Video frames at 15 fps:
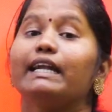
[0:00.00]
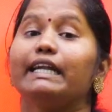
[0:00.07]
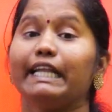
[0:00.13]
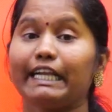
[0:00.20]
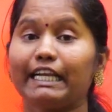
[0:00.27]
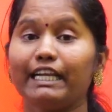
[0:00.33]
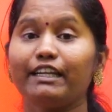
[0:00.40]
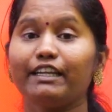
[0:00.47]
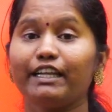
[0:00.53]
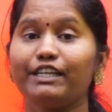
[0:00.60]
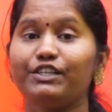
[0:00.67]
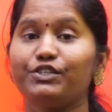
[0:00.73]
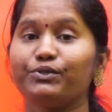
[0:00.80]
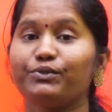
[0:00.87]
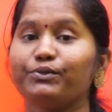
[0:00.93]

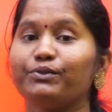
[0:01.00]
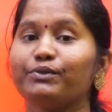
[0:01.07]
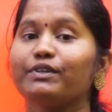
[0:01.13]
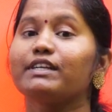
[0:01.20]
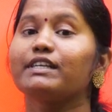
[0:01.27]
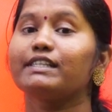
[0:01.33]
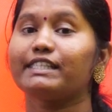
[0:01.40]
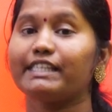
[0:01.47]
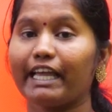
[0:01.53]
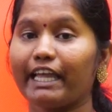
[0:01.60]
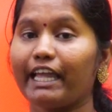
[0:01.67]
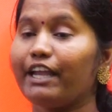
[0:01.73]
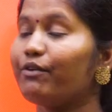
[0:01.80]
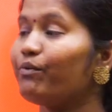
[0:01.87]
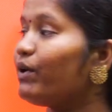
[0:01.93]
declarative,
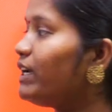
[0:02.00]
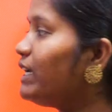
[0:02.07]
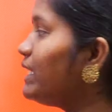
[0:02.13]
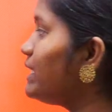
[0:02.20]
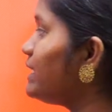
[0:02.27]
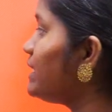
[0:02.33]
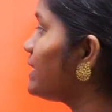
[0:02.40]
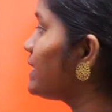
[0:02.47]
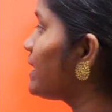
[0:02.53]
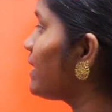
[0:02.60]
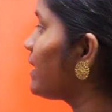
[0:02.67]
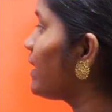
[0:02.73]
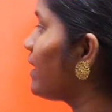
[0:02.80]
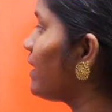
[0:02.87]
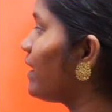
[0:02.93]
second one is
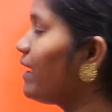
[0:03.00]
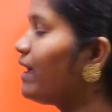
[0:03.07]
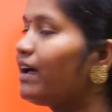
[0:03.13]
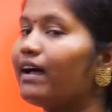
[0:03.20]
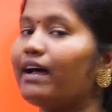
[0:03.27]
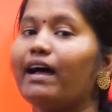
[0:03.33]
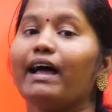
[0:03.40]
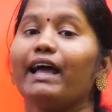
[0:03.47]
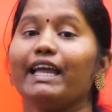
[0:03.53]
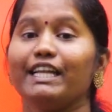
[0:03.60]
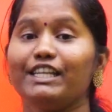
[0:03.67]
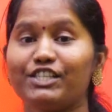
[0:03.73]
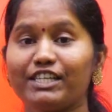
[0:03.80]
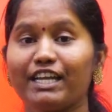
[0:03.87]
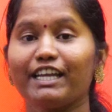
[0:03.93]

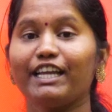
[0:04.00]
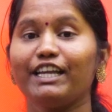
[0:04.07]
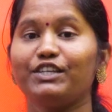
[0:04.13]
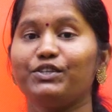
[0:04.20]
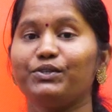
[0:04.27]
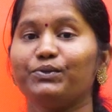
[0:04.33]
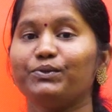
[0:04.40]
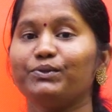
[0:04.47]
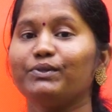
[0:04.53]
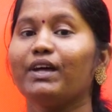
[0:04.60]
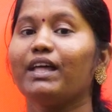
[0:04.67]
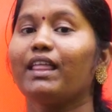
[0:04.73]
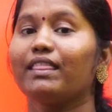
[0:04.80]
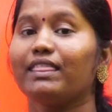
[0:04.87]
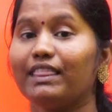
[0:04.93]
interrogative,
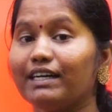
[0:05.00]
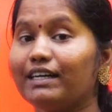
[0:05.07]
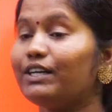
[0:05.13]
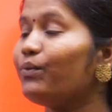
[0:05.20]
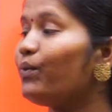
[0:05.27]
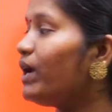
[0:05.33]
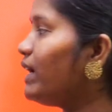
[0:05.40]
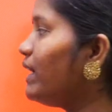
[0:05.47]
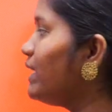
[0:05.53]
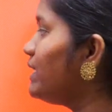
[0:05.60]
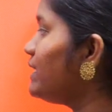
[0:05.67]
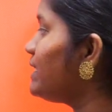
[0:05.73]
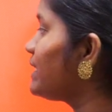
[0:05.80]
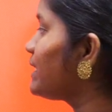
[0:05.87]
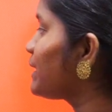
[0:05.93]
third one
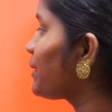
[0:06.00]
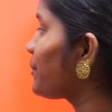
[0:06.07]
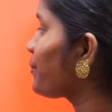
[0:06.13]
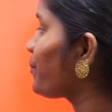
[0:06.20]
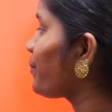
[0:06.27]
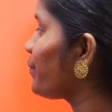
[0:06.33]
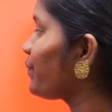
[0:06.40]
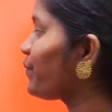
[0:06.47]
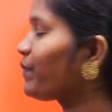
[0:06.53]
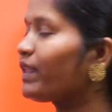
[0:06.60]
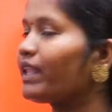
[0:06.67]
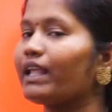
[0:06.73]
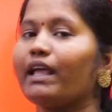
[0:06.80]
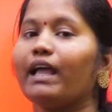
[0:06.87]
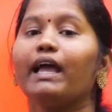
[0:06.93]
is
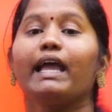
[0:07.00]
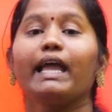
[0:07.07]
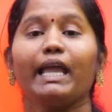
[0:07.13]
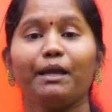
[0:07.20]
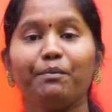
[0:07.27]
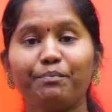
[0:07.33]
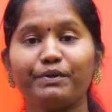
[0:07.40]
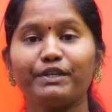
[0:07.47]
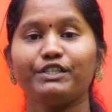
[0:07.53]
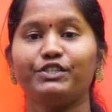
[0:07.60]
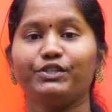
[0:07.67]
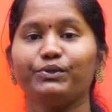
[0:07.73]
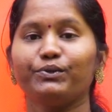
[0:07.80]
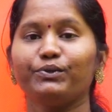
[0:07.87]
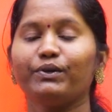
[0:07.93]

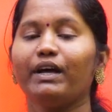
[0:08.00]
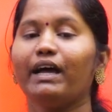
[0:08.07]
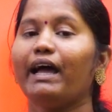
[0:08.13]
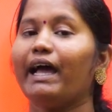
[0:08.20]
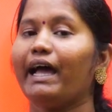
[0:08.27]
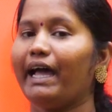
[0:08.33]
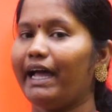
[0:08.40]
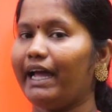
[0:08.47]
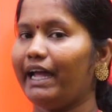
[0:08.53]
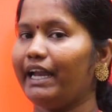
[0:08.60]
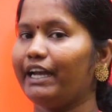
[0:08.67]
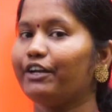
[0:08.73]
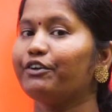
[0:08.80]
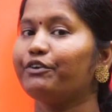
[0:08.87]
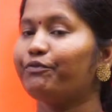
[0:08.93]
imperative,
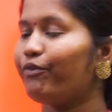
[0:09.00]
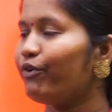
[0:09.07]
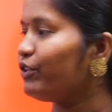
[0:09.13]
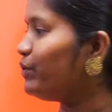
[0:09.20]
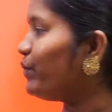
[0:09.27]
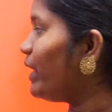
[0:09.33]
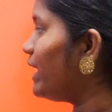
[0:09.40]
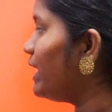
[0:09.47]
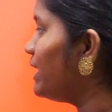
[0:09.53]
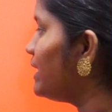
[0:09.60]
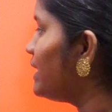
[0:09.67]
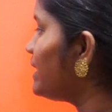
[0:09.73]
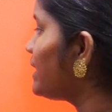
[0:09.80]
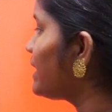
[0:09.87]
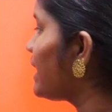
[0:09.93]
and fourth one
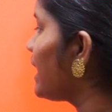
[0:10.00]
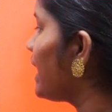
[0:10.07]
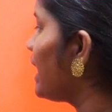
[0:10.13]
is